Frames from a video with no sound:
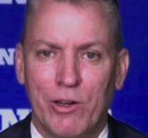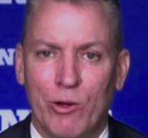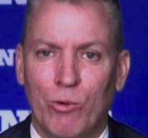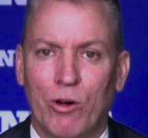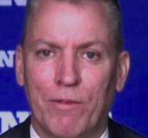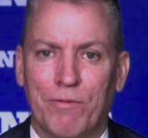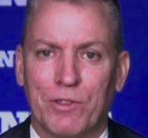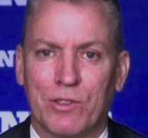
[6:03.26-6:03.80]
new
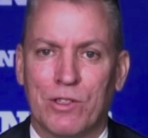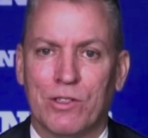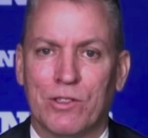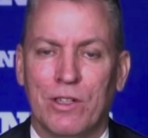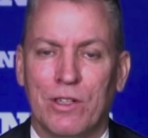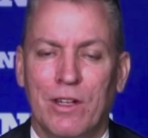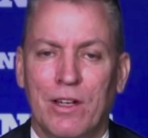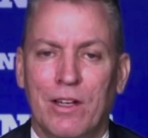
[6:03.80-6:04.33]
officers
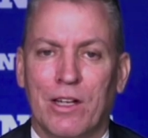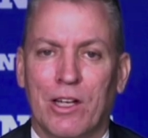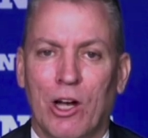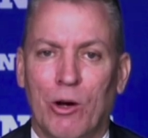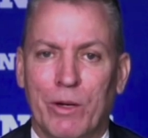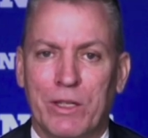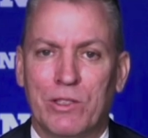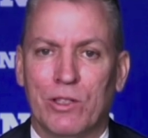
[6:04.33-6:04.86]

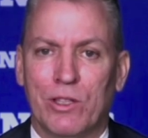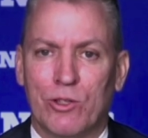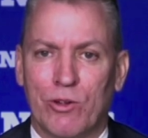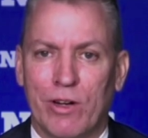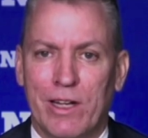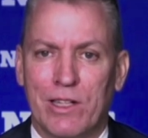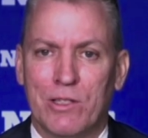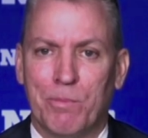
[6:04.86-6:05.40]
going to the
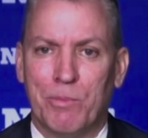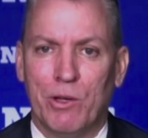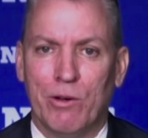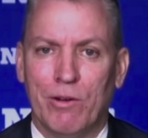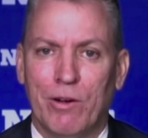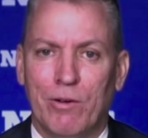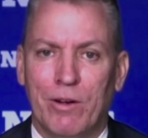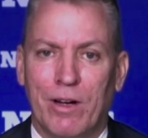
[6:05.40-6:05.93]
Transit
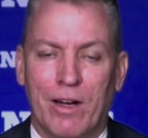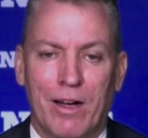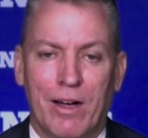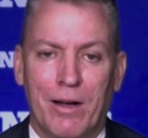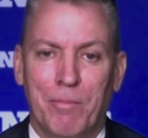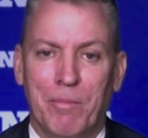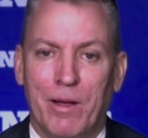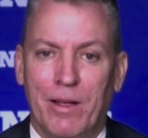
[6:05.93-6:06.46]
Bureau.
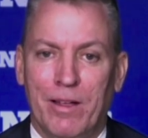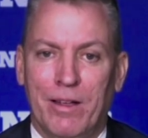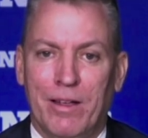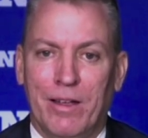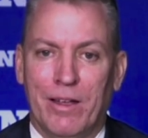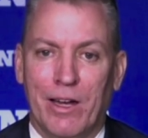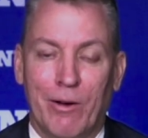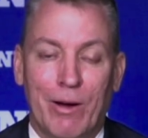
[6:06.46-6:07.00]
Um,
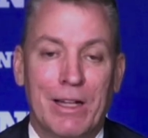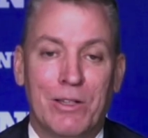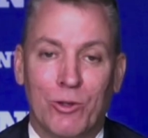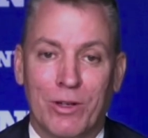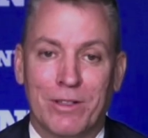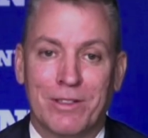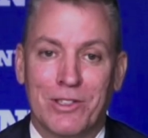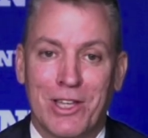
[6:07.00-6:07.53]
you know, I
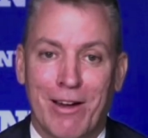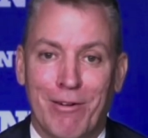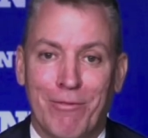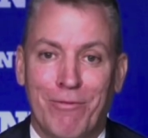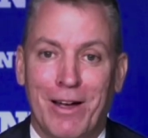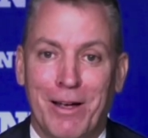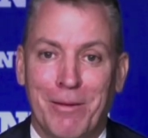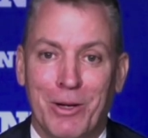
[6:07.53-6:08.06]
talked to Sarah
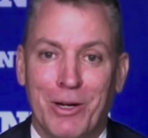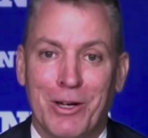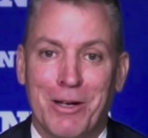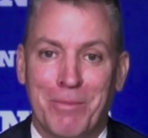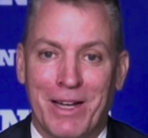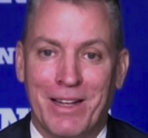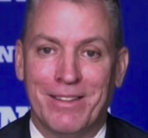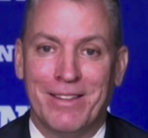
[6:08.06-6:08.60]
Feinberg
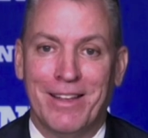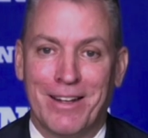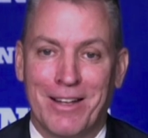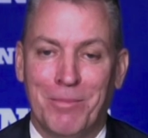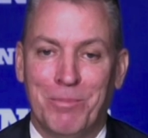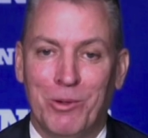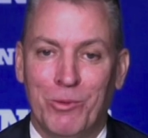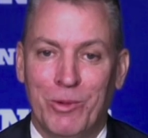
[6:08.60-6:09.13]
about yeah. that a
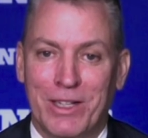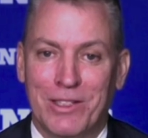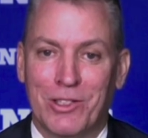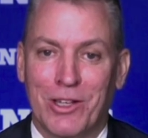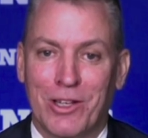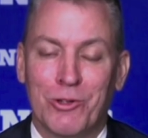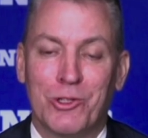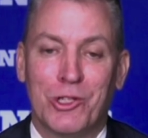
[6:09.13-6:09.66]
couple weeks
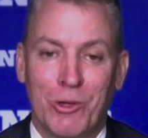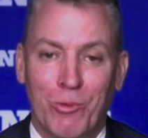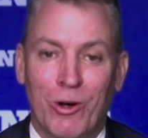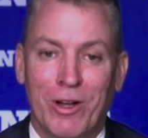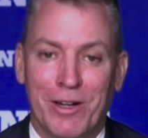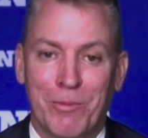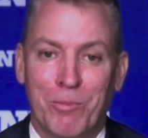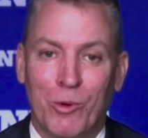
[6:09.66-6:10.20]
ago. She
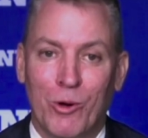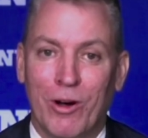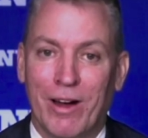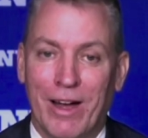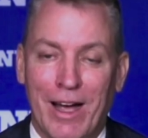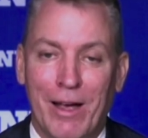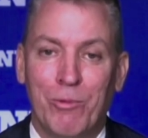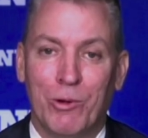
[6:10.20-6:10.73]
wanted more.
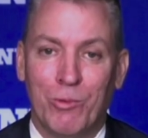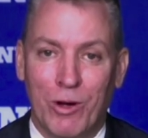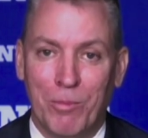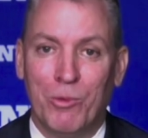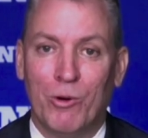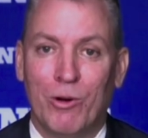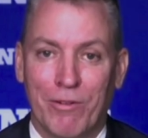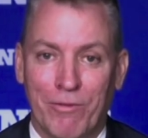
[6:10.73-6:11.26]
I would
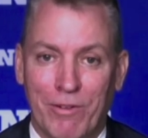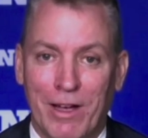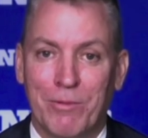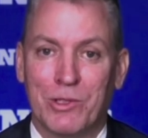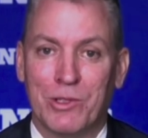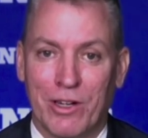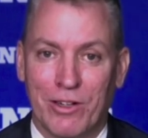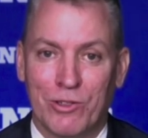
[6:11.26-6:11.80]
want more if I
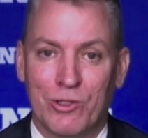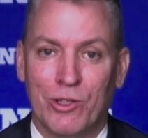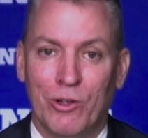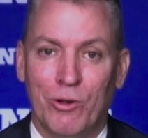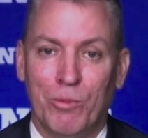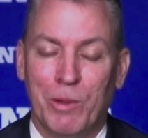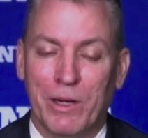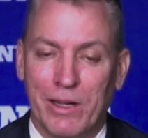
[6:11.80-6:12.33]
was her
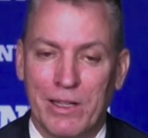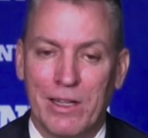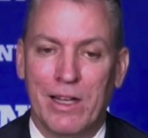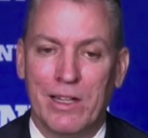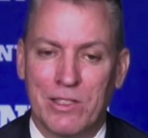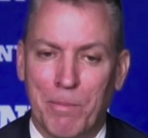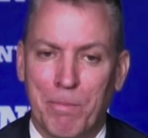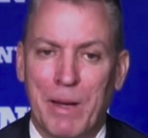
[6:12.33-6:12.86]
too. But it,
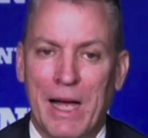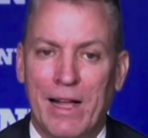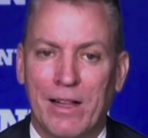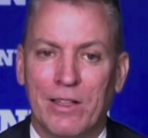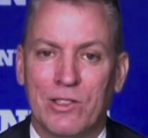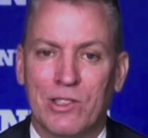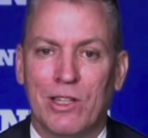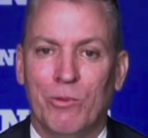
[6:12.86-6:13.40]
it's a
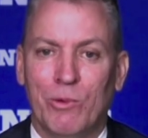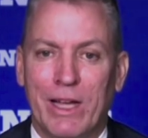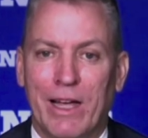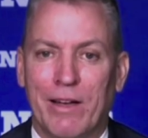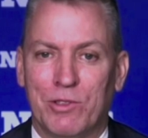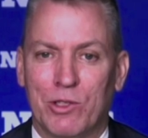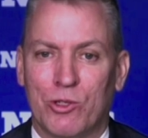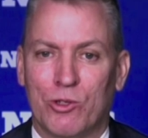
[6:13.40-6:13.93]
balance that we
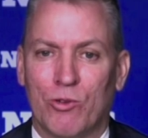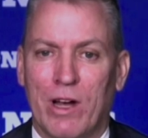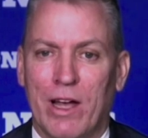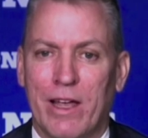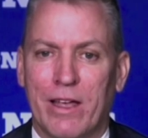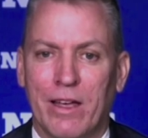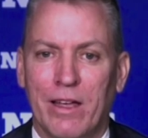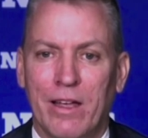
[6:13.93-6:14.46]
have to
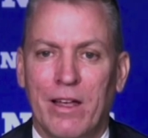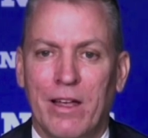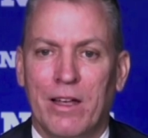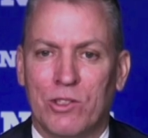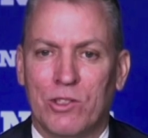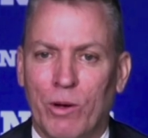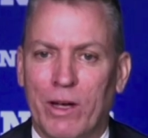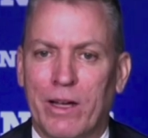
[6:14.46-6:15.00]
strike. So can
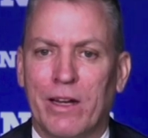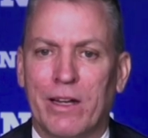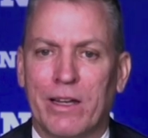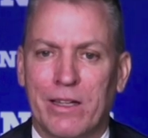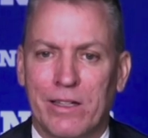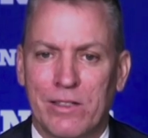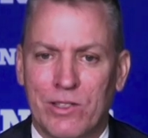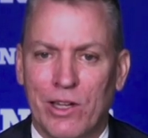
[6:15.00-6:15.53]
you so commit to
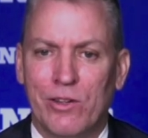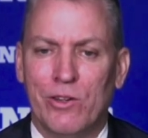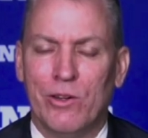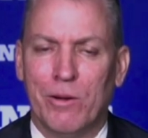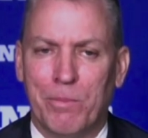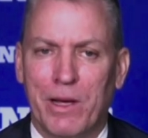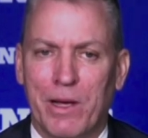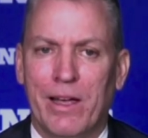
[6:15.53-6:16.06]
putting
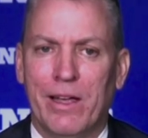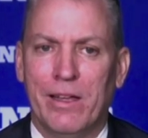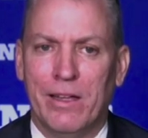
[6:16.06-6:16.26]
more? To